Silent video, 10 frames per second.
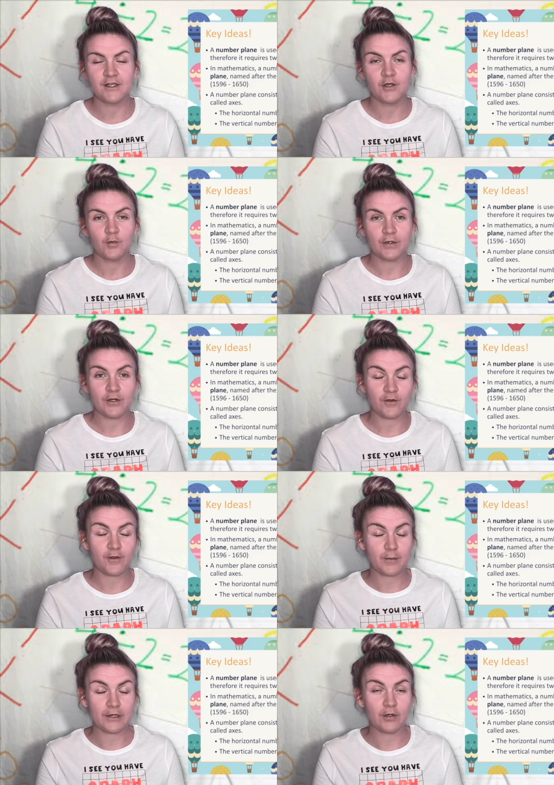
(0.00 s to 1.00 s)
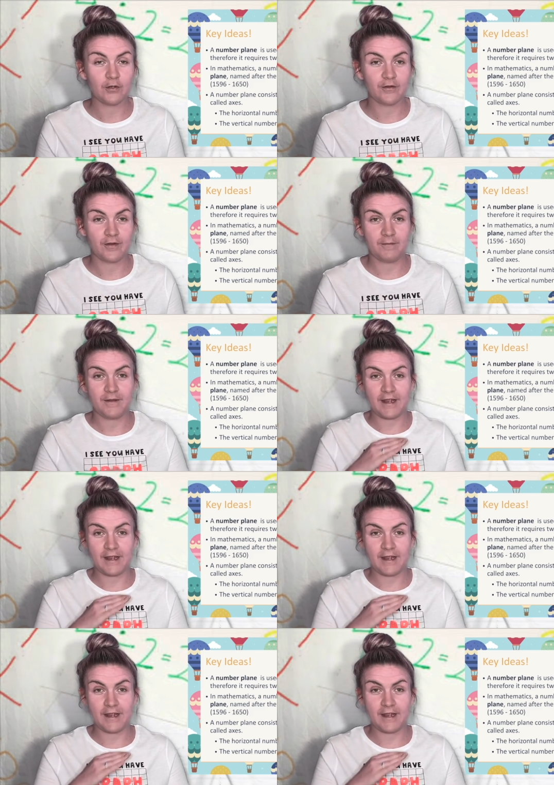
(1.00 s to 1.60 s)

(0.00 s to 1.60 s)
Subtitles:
We know that we call them the